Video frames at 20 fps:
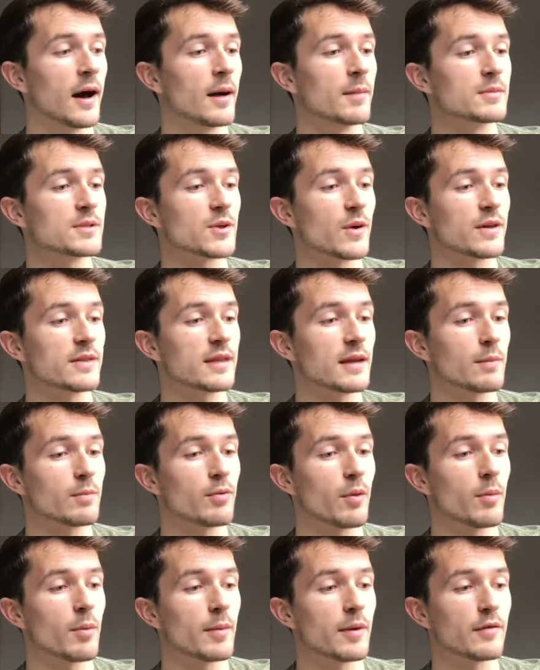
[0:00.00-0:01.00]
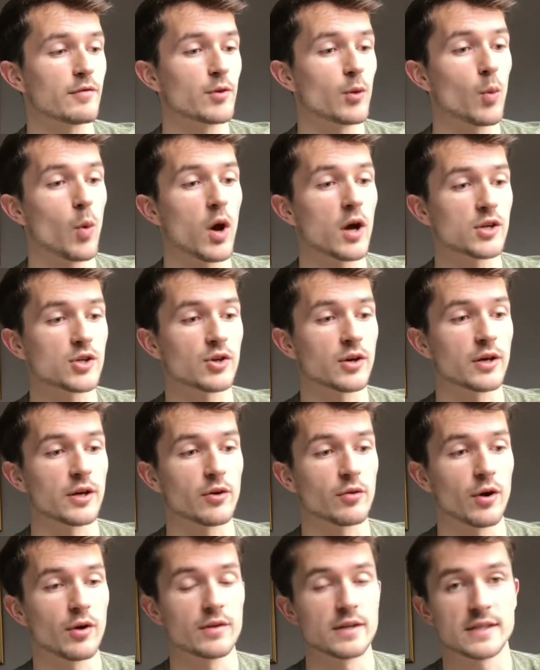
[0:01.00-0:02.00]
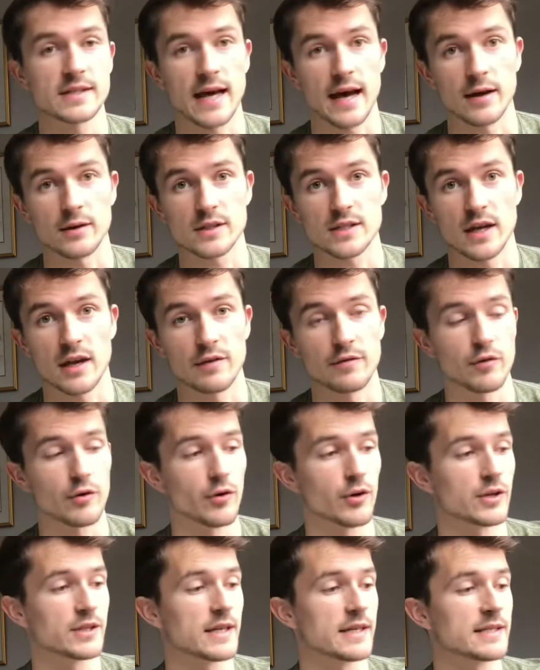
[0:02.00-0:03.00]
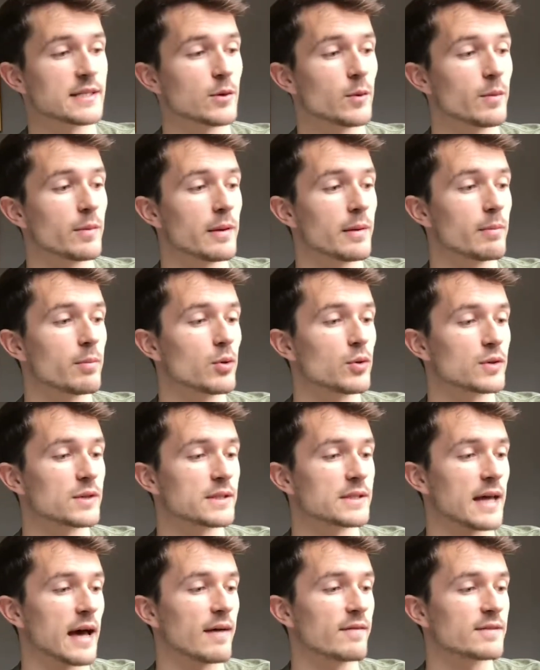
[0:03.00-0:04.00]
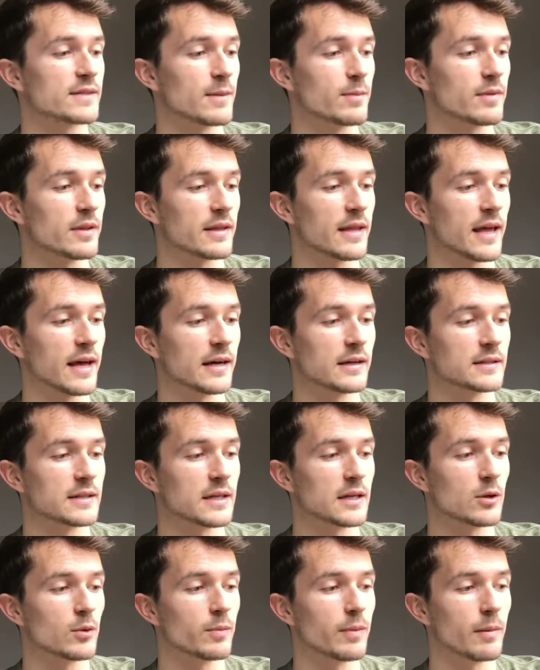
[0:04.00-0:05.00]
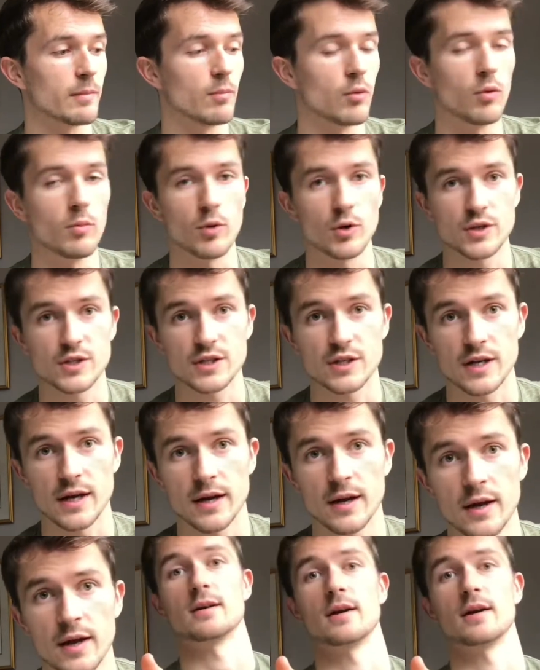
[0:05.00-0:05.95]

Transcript: So I think probably if you were trying to grow this outside of a grow tent, it would be important to have something that held a little bit more moisture.